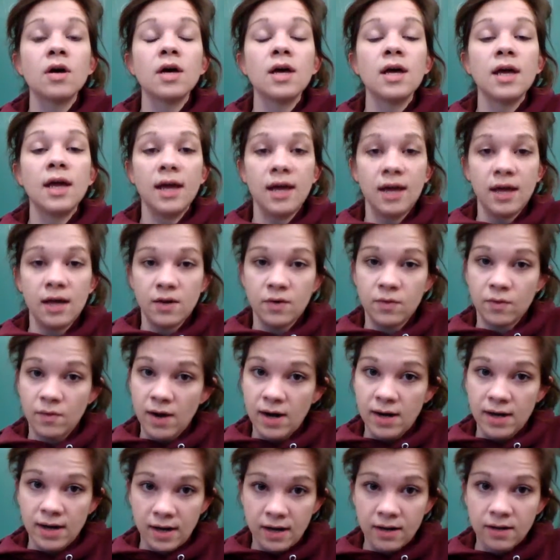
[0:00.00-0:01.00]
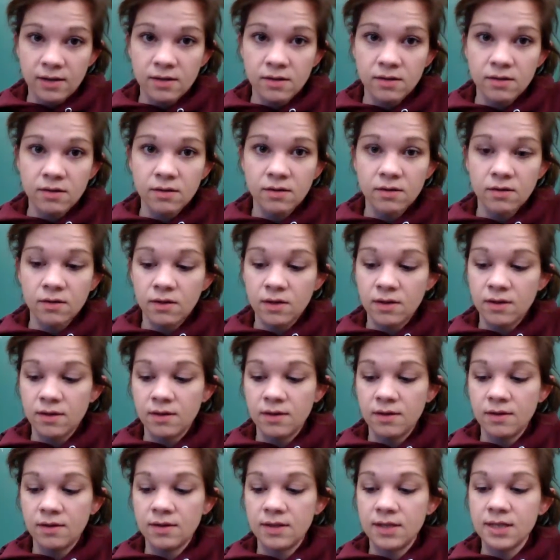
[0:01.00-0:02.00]
handwriting.
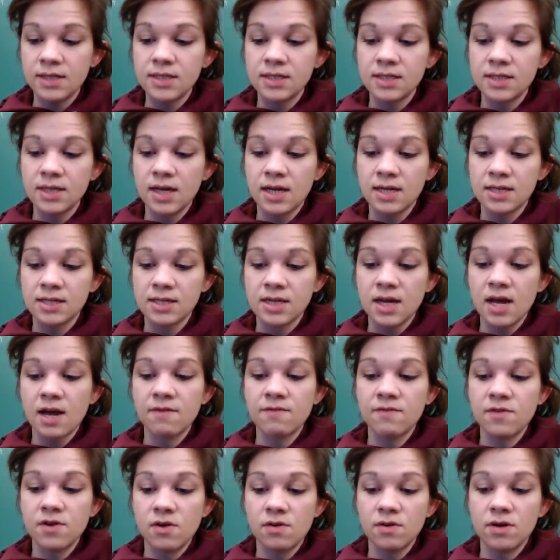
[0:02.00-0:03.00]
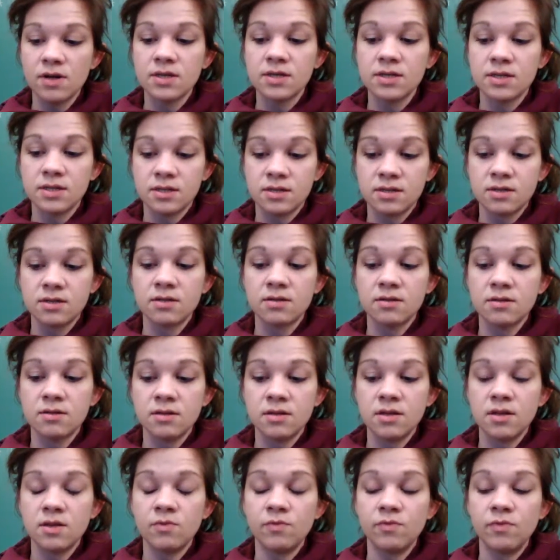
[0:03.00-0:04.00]
And this test, I've noticed,
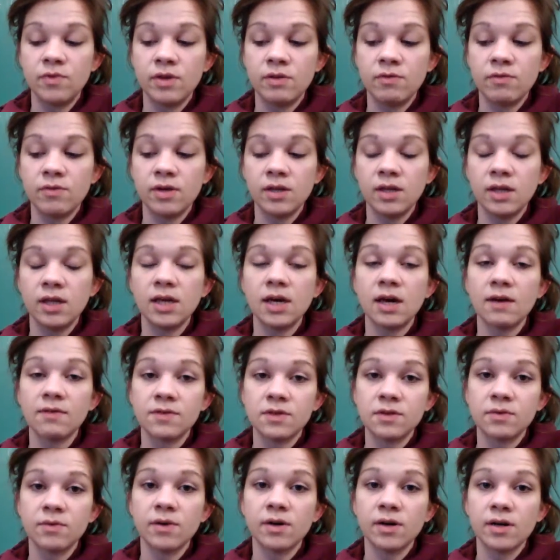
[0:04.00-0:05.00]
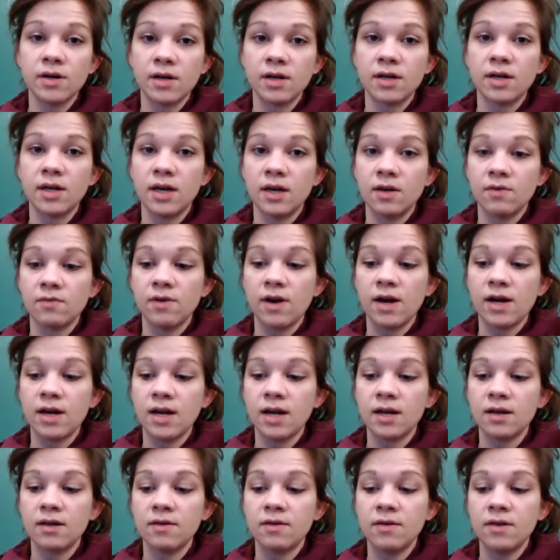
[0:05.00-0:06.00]
we really have to work on
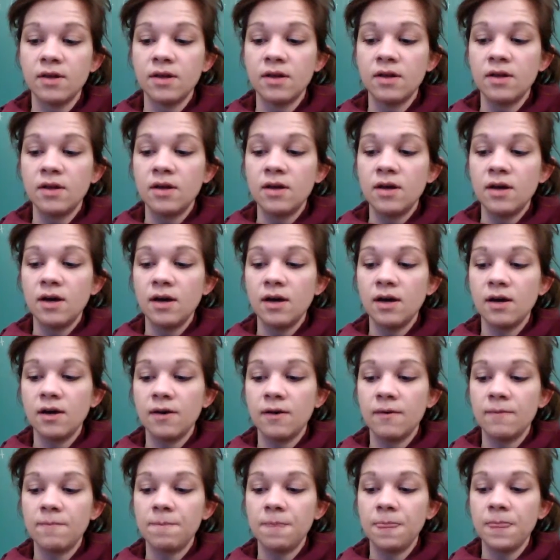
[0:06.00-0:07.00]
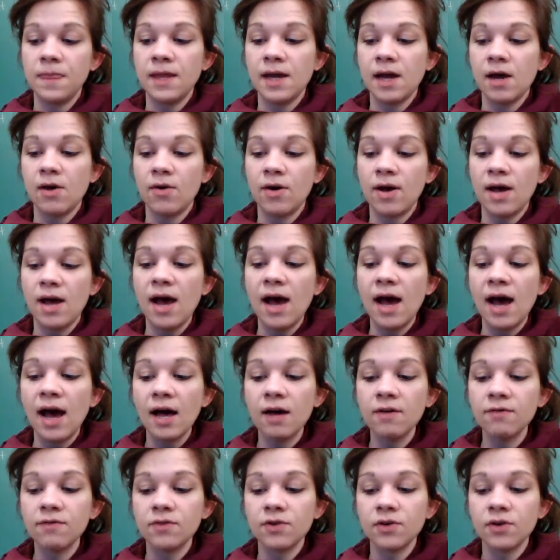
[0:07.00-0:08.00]
handwriting. Now,
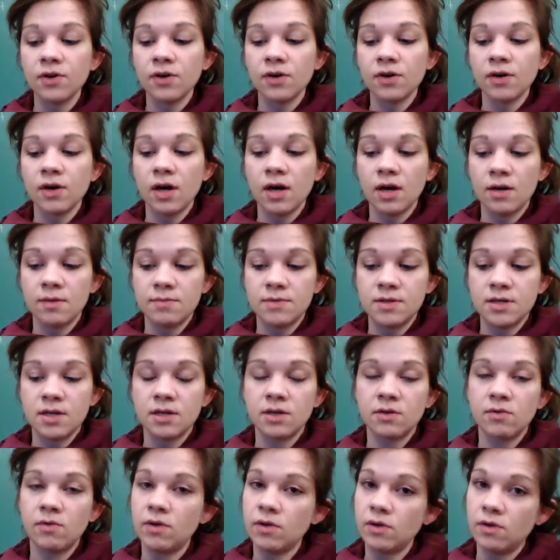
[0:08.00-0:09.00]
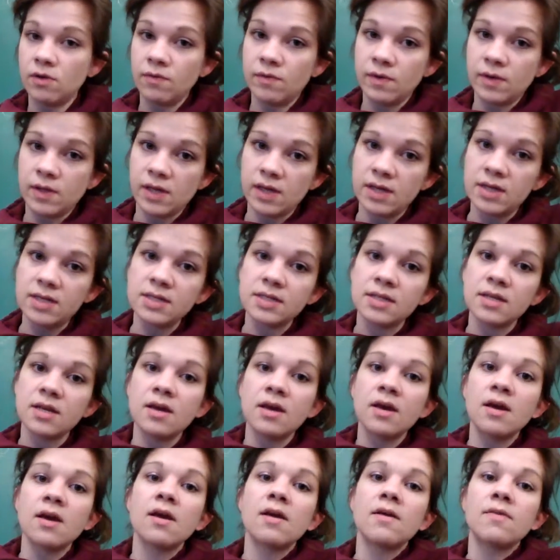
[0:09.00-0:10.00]
after I'm done going over these,
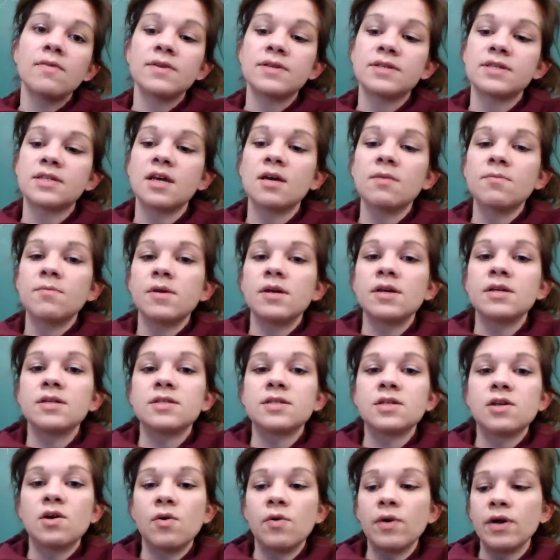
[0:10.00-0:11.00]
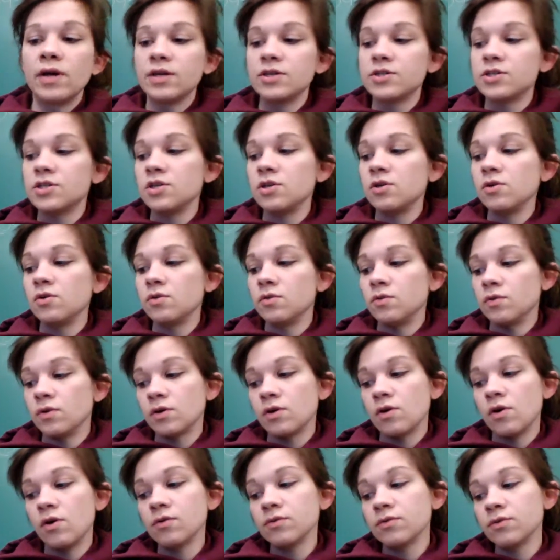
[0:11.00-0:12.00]
the sub is going to
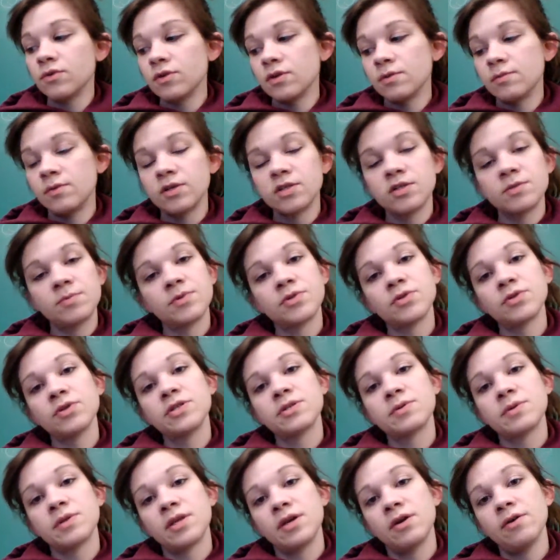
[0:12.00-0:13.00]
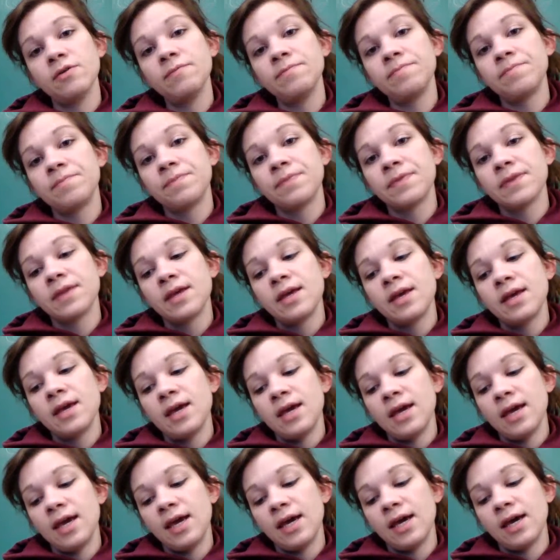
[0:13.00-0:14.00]
go through the multiple choice with you
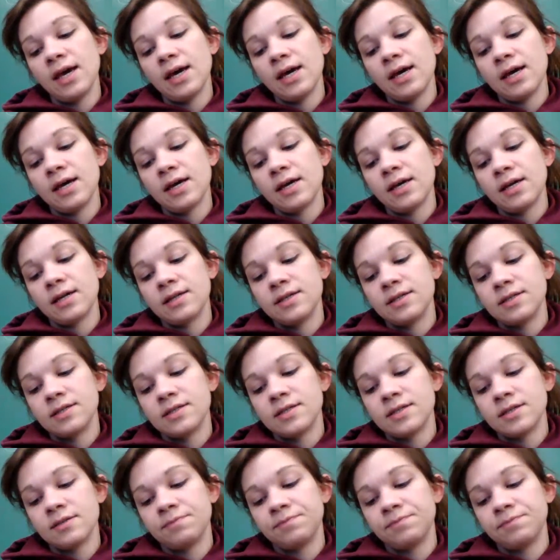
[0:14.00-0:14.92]
and